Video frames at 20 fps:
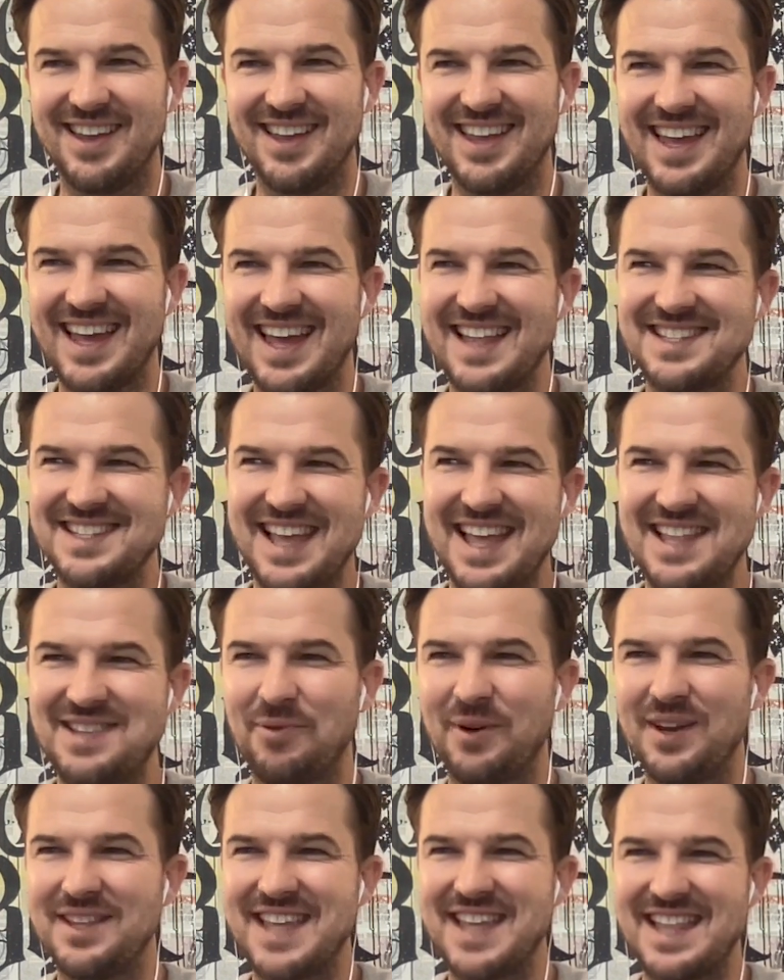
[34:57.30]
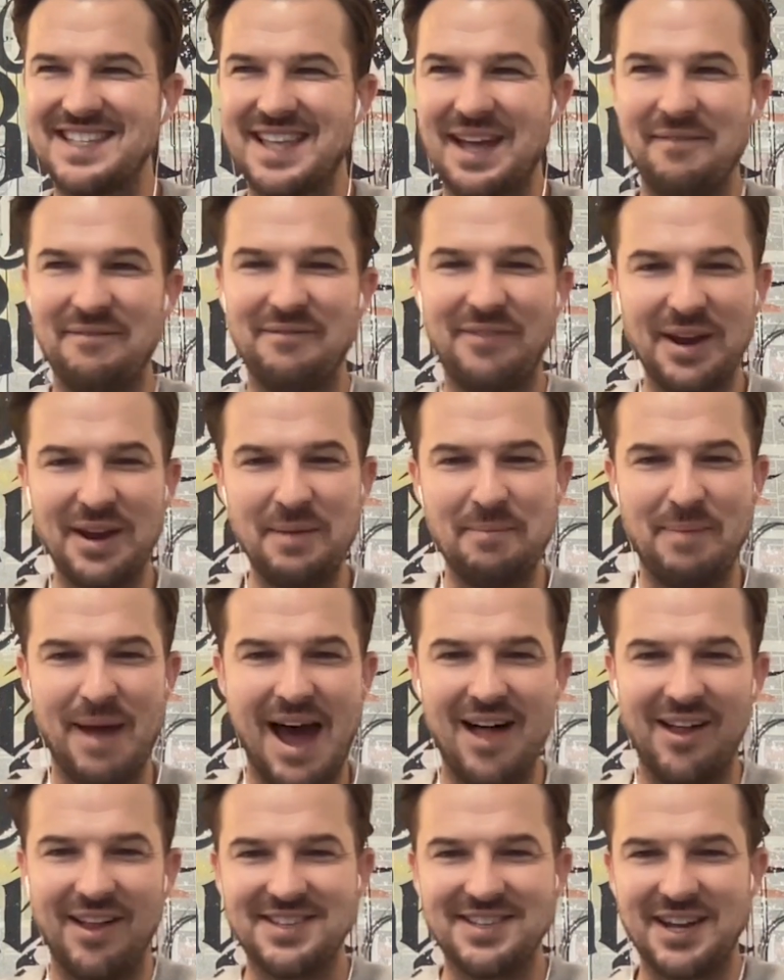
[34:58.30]
yeah, it's it's what it's, it's that funny
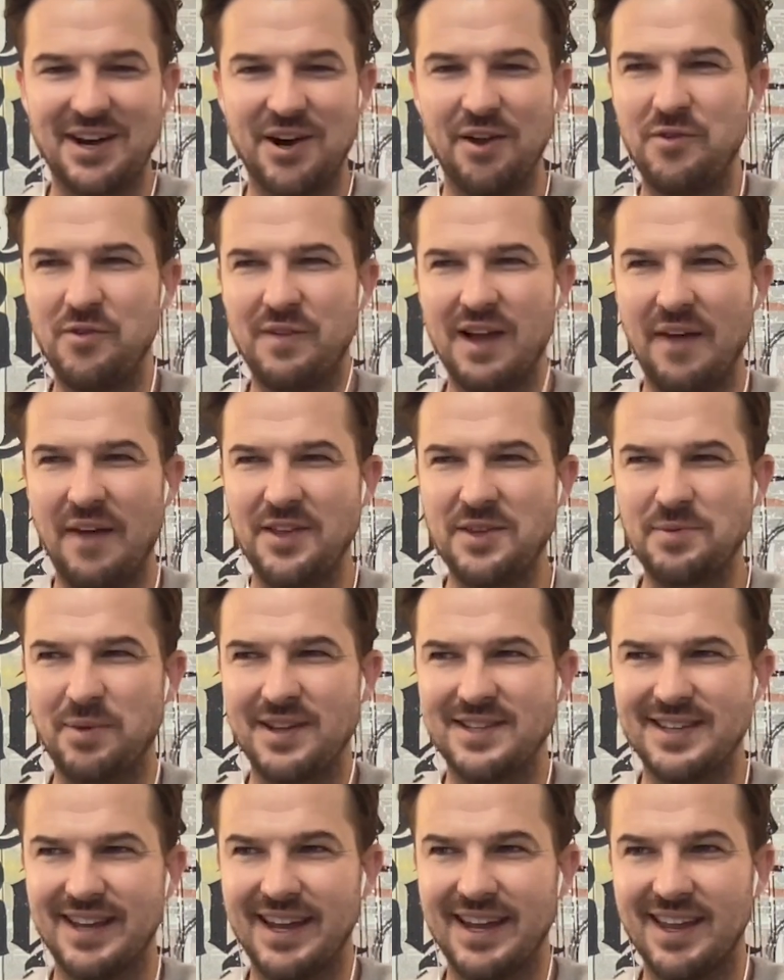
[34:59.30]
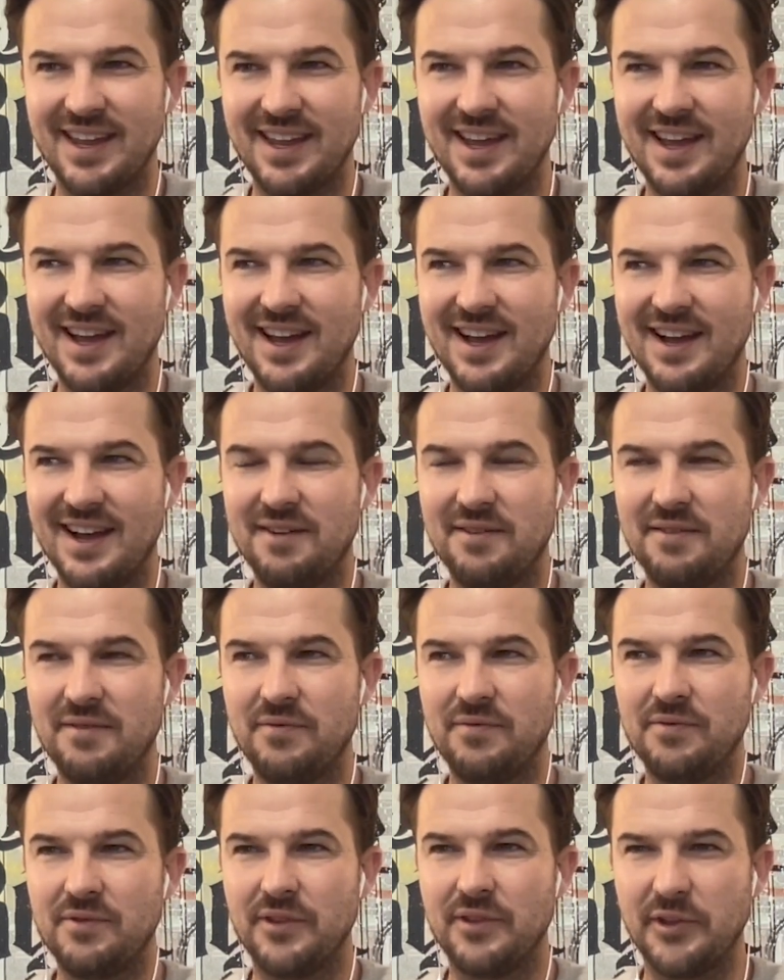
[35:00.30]
balance. I don't know if you have got this, but it's like
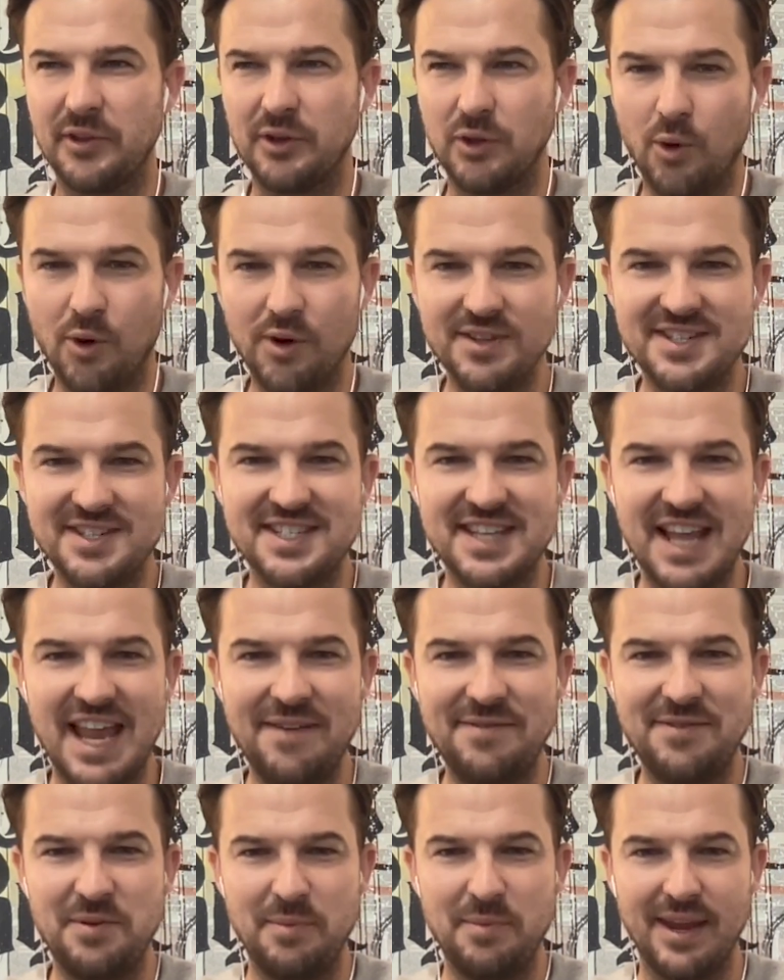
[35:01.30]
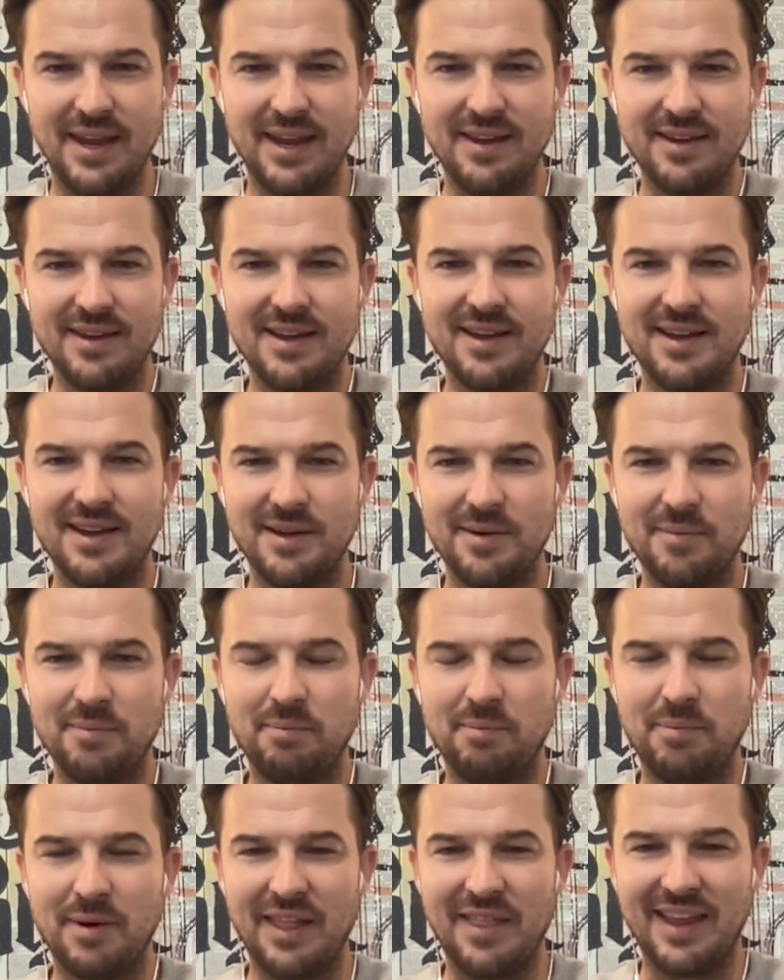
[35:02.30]
the Lord saved me,
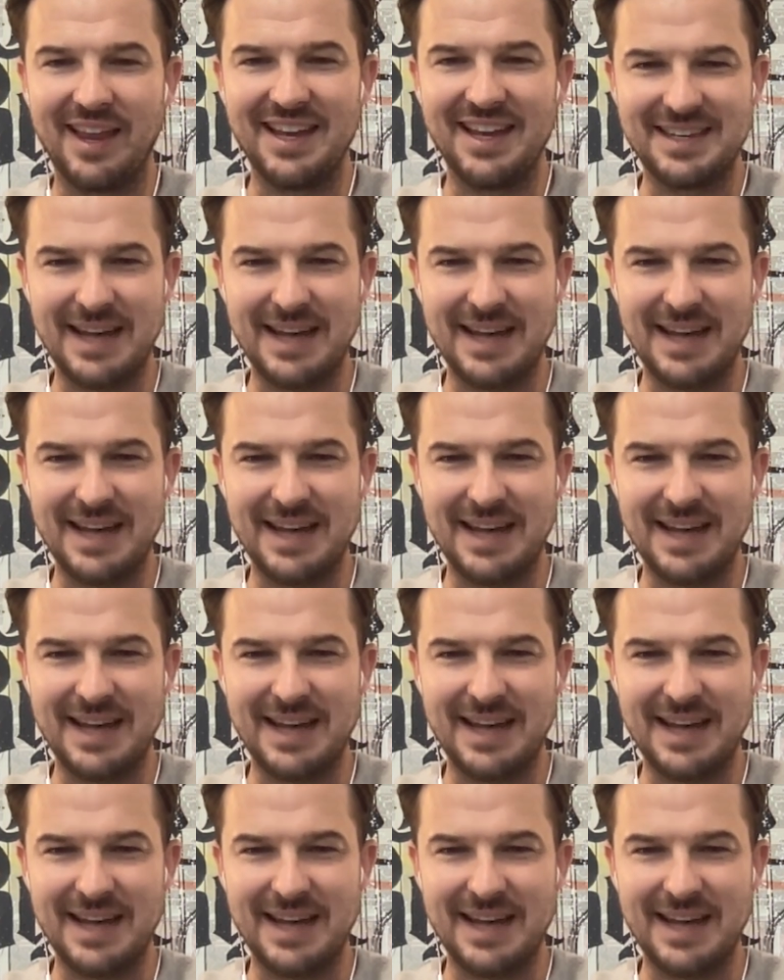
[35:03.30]
but I think at